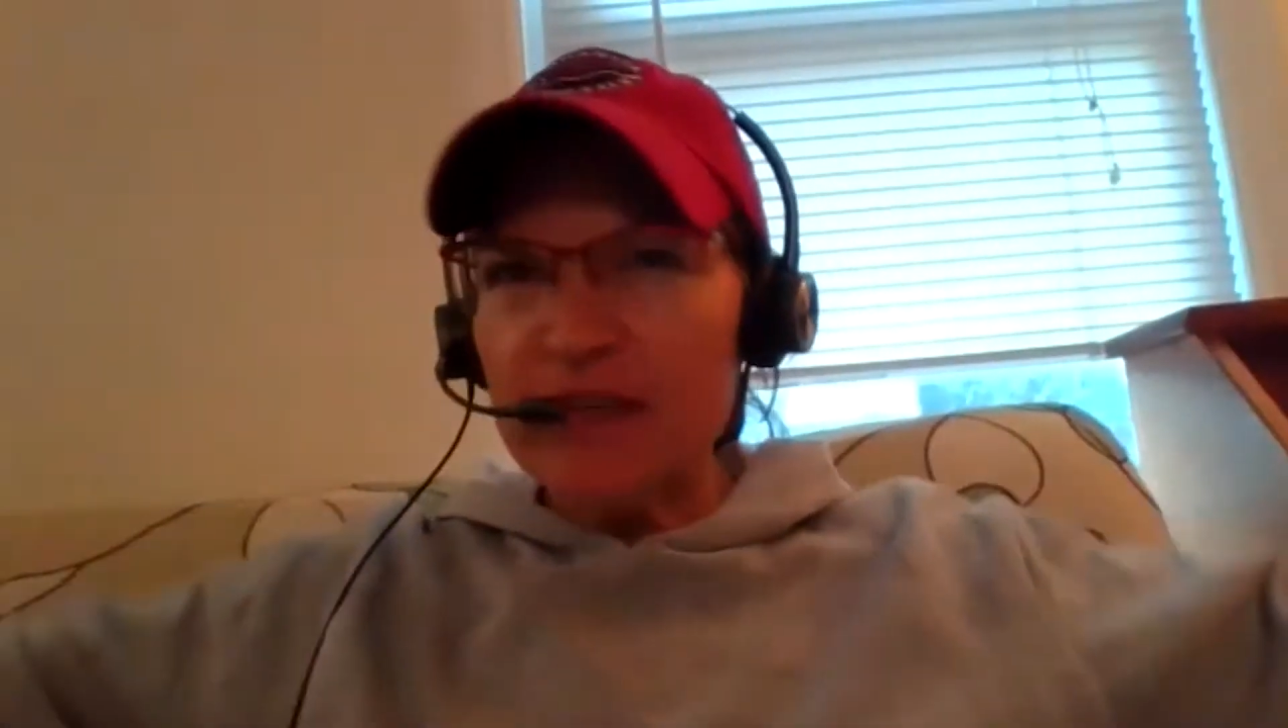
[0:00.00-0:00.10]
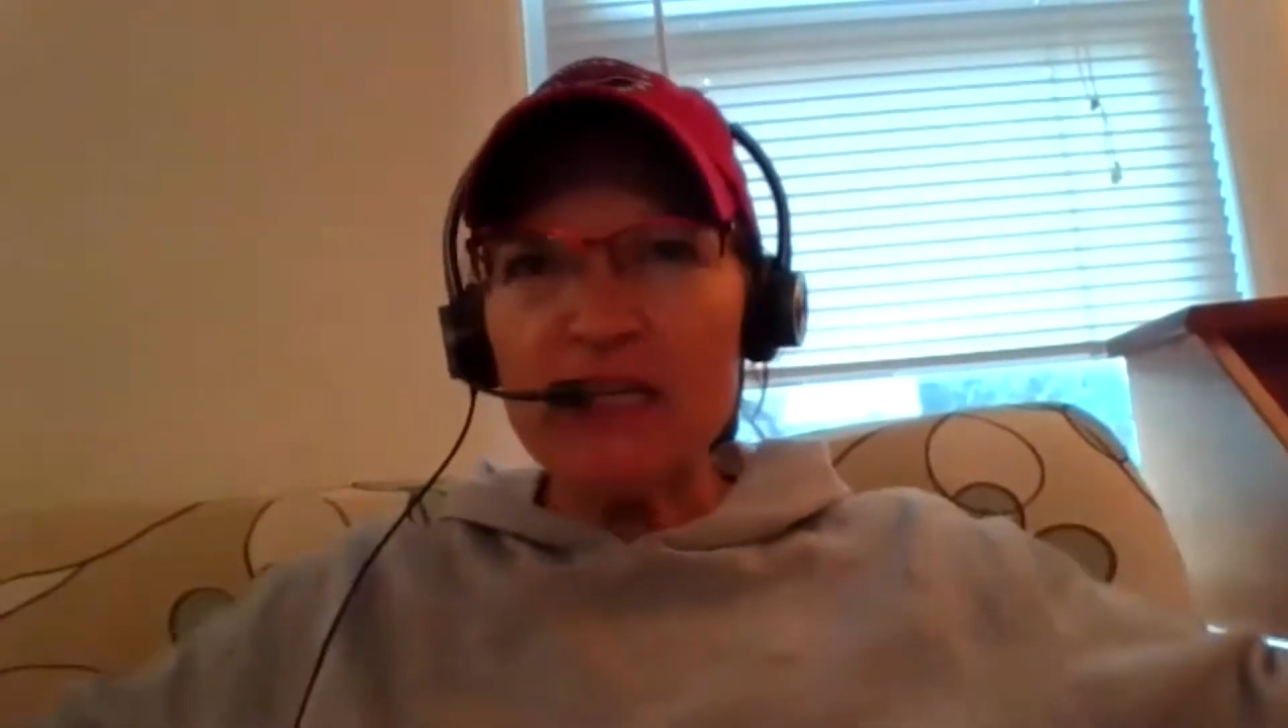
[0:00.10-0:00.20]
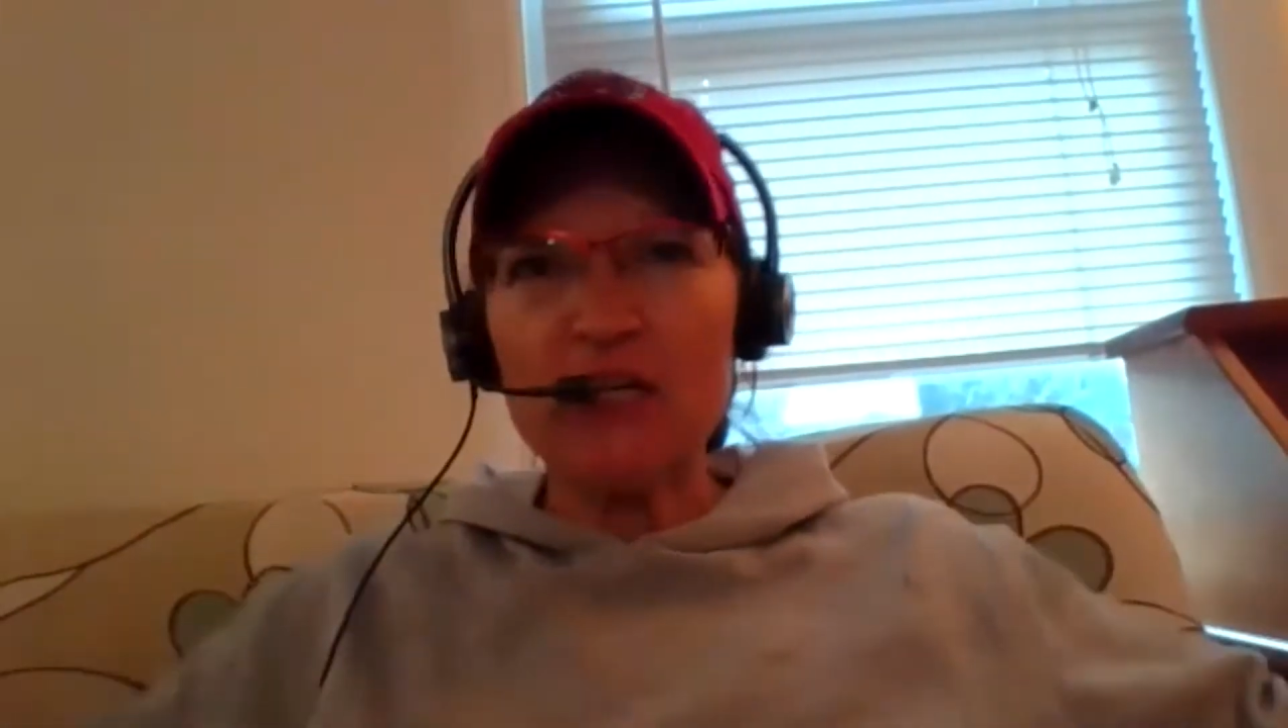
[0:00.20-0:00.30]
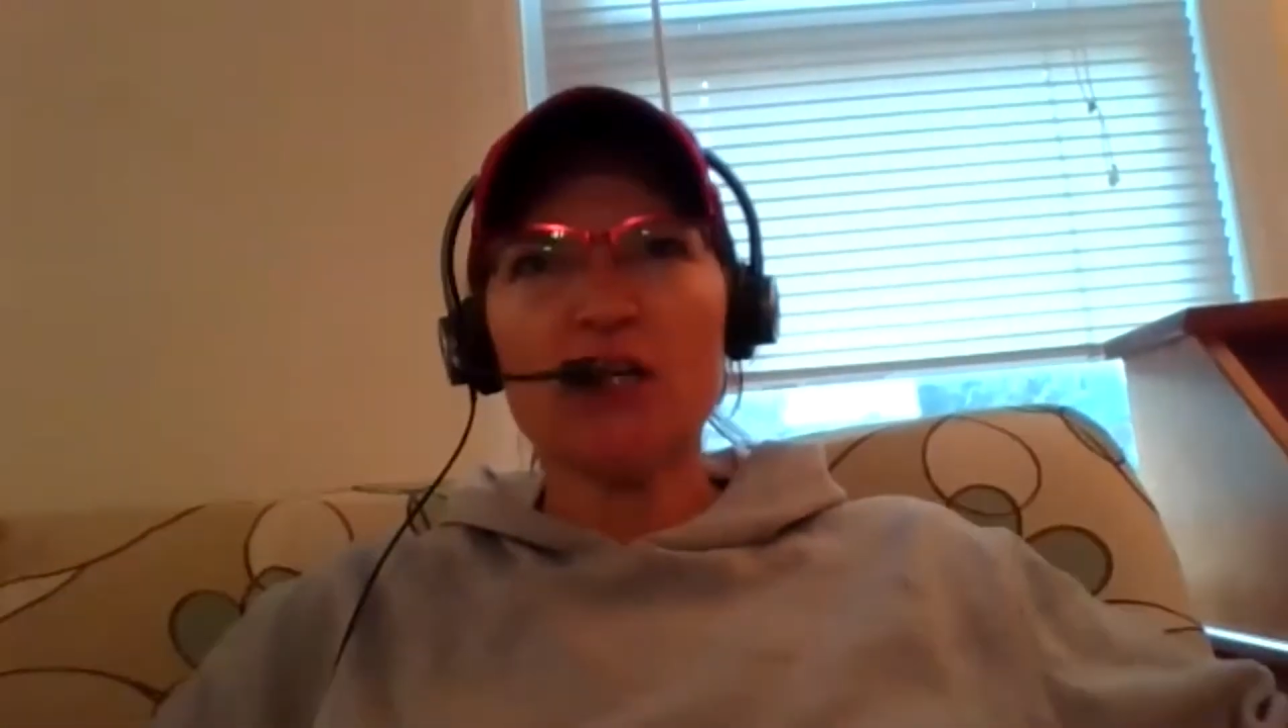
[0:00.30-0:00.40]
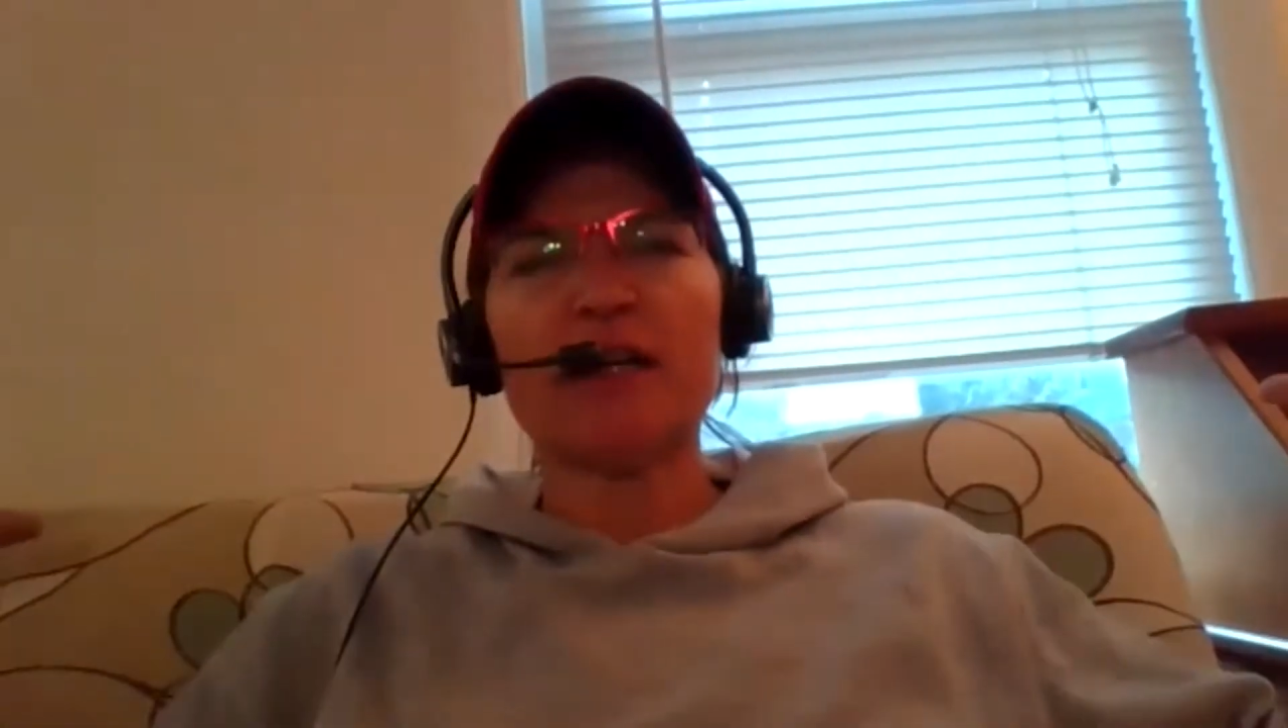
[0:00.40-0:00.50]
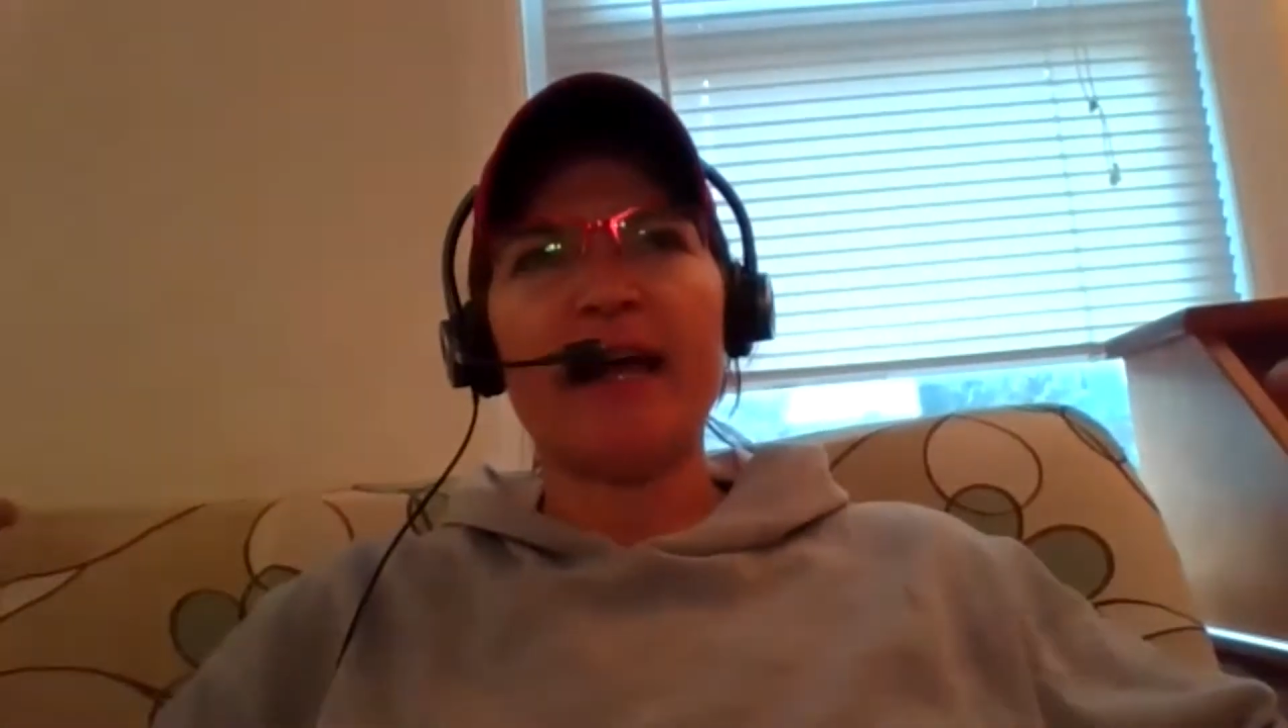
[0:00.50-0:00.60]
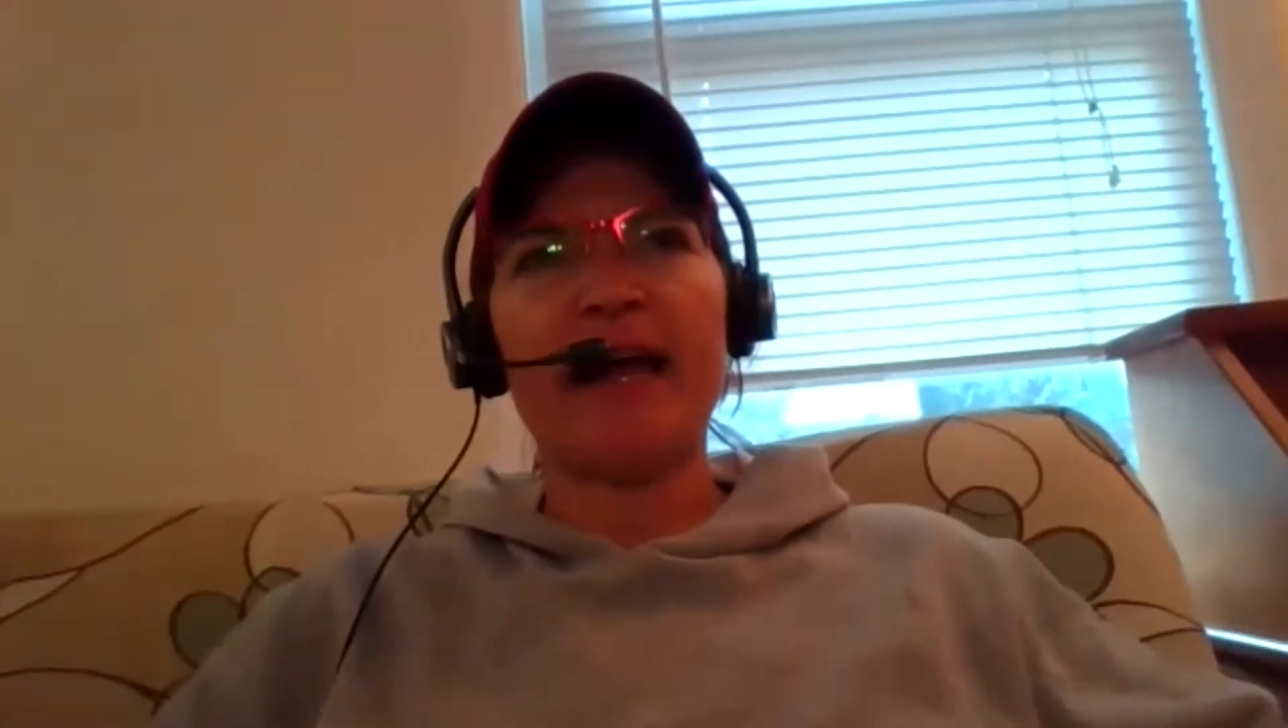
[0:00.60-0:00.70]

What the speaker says: here.